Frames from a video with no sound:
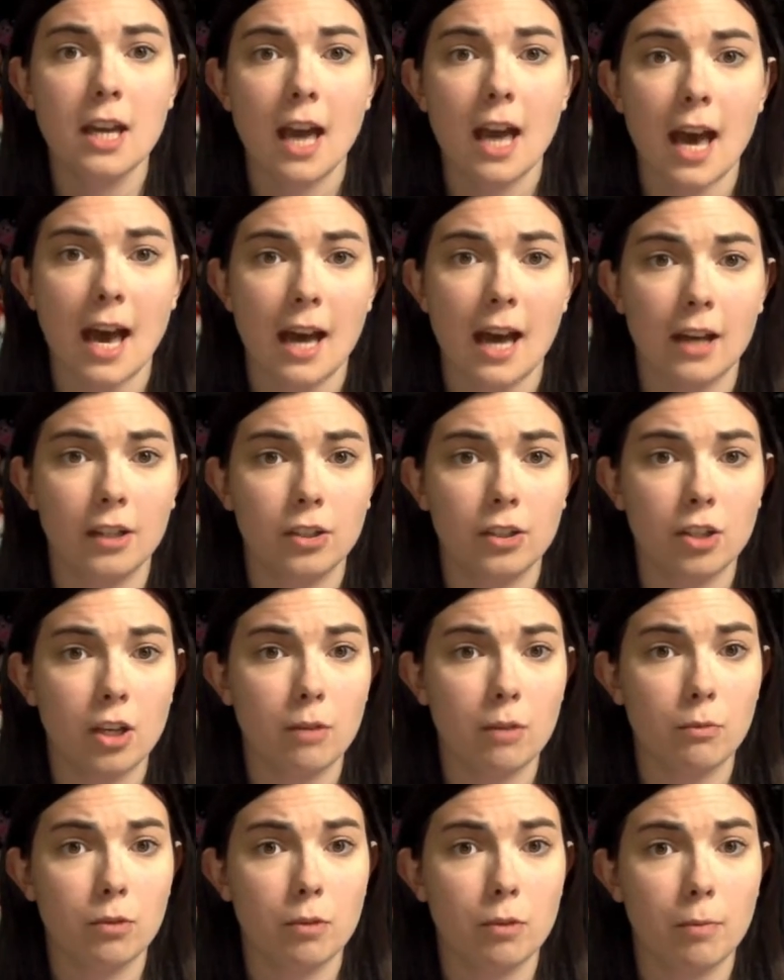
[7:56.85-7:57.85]
And it
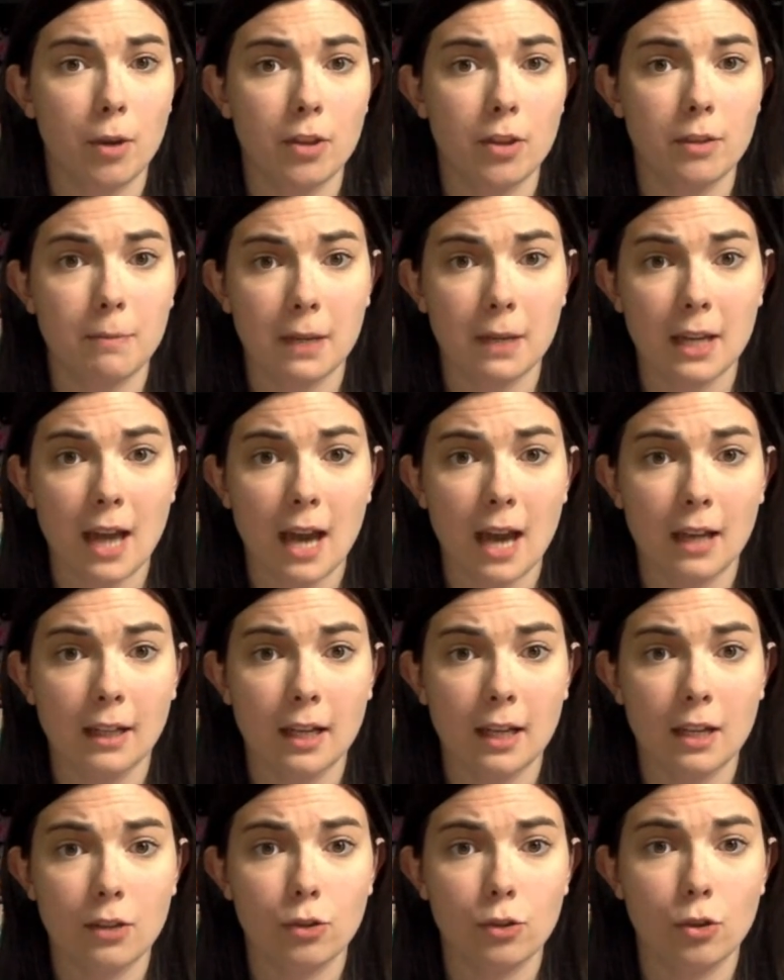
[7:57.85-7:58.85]
was about the
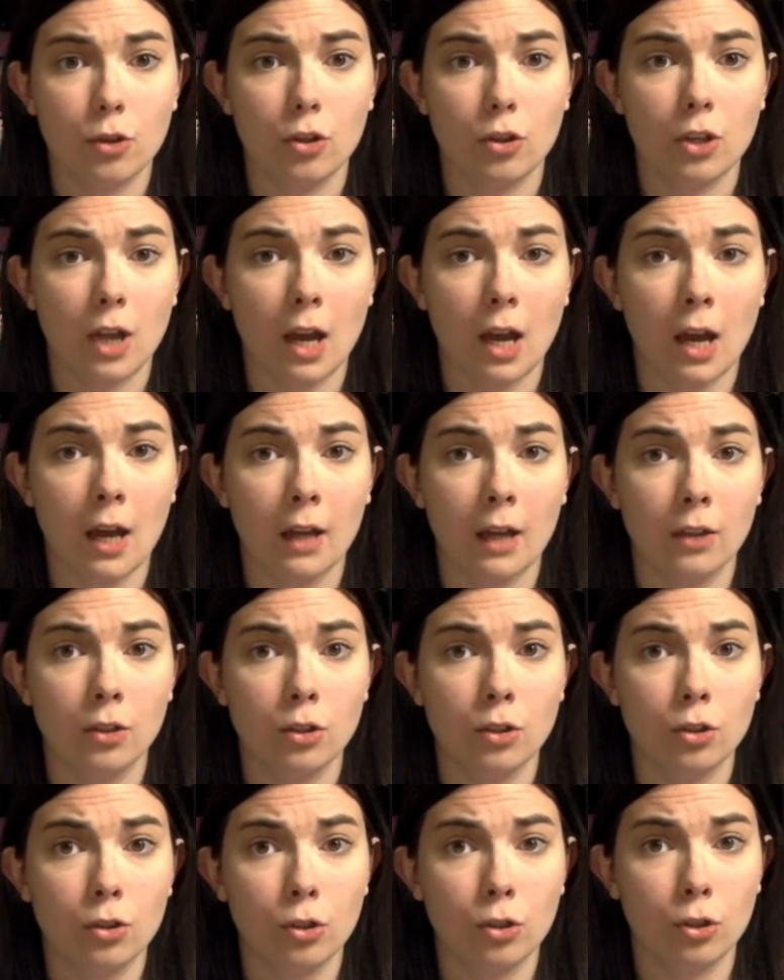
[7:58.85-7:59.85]
mechanics who had
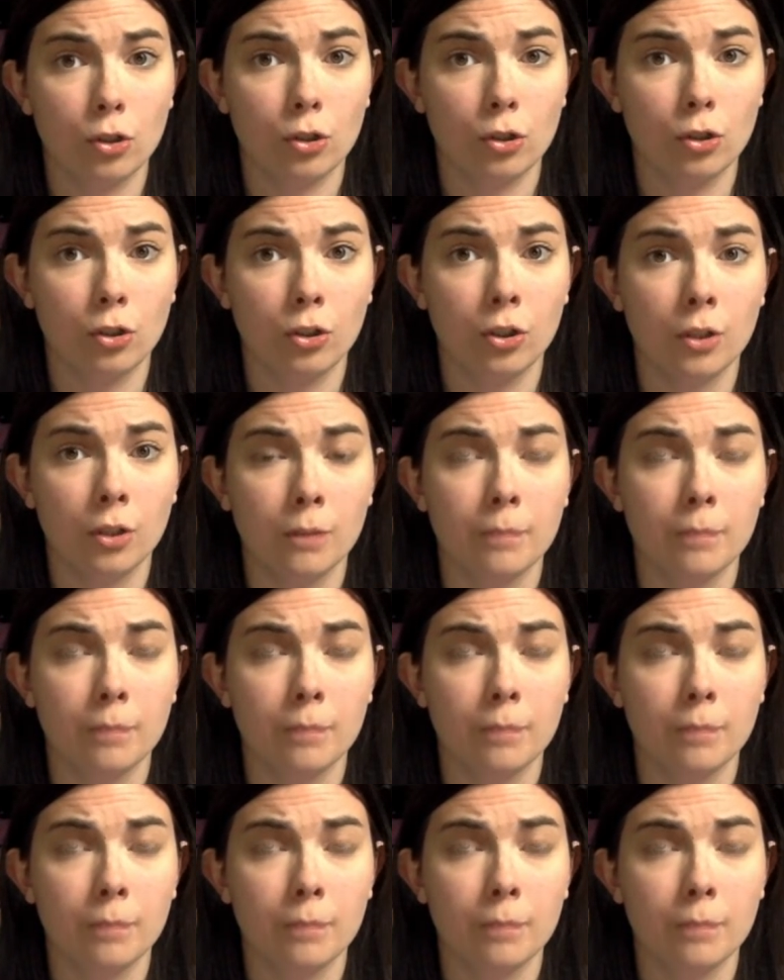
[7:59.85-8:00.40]
to